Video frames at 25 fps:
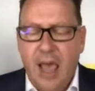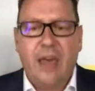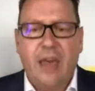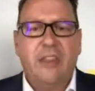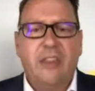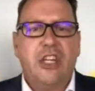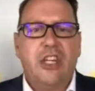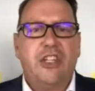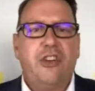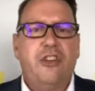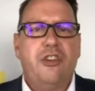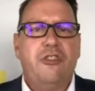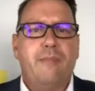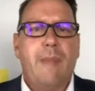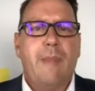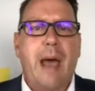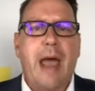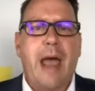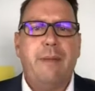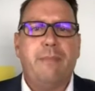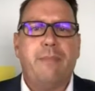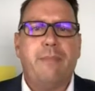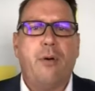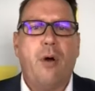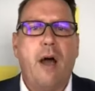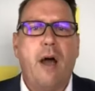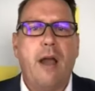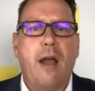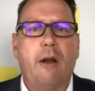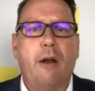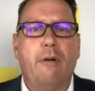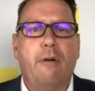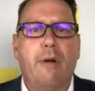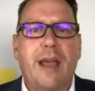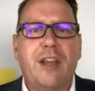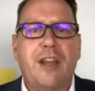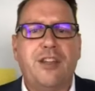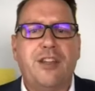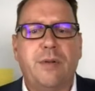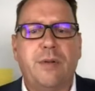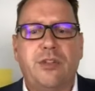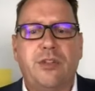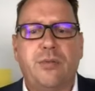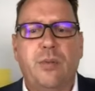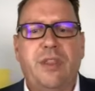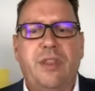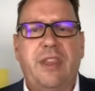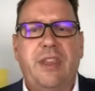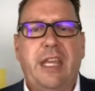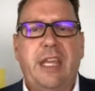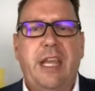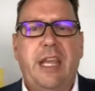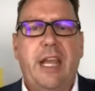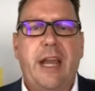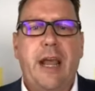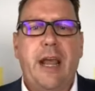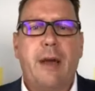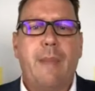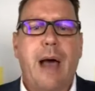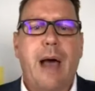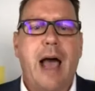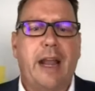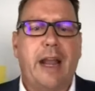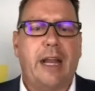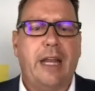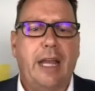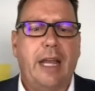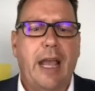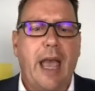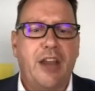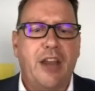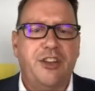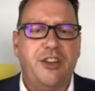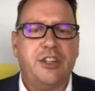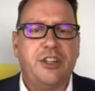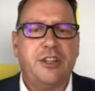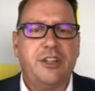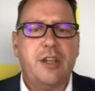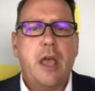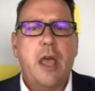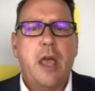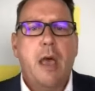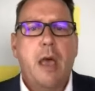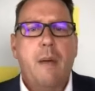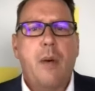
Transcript: unless you've made prior arrangements with Hien, our marketing agent.